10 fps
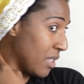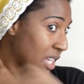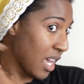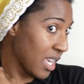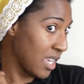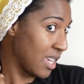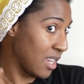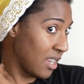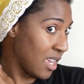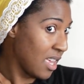would tuck
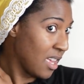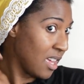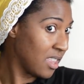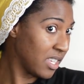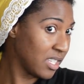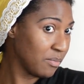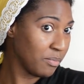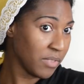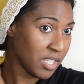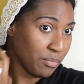in
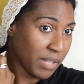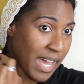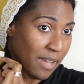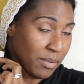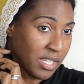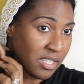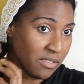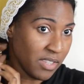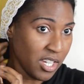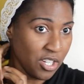this black piece
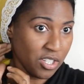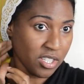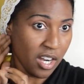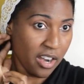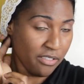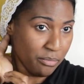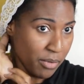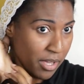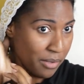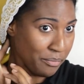of the underscarf,
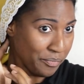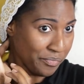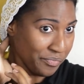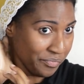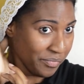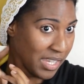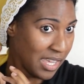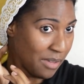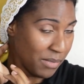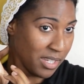but
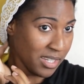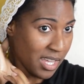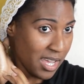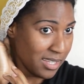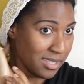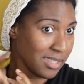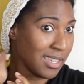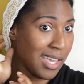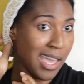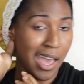I mean, guys,
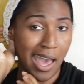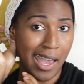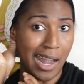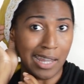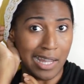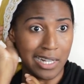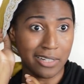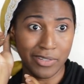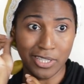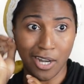I got a lot of
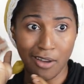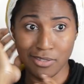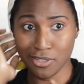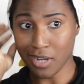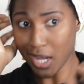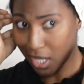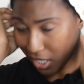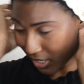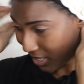different scarves to try on